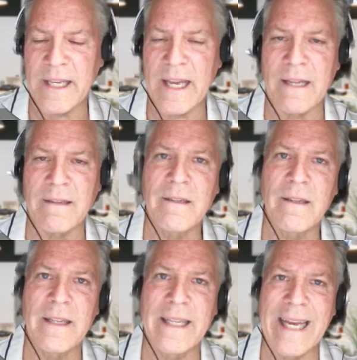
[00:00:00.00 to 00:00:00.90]
And
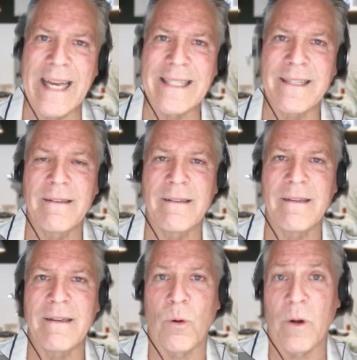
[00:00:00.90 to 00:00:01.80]
borrowers again
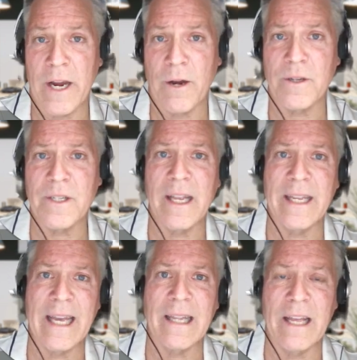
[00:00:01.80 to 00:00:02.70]

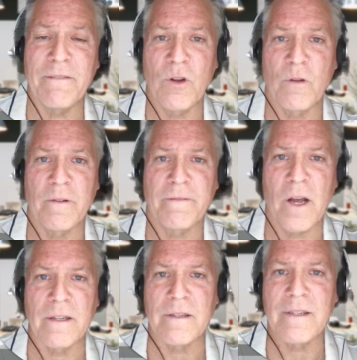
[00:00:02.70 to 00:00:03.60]
or heirs get
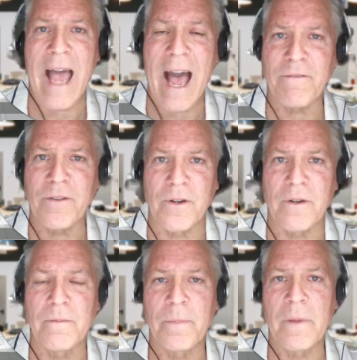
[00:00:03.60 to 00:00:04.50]
leftover
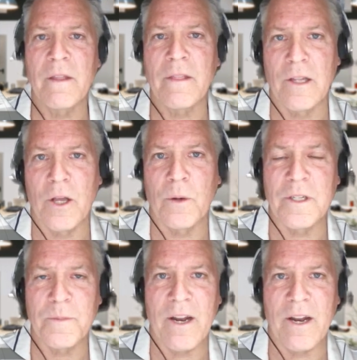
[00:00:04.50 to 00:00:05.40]
funds after
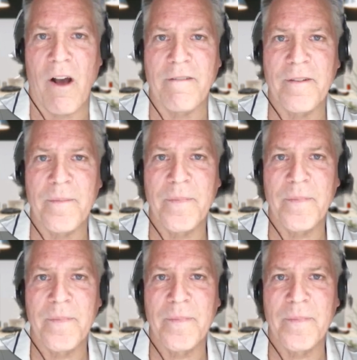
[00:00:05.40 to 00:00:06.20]
the loan is paid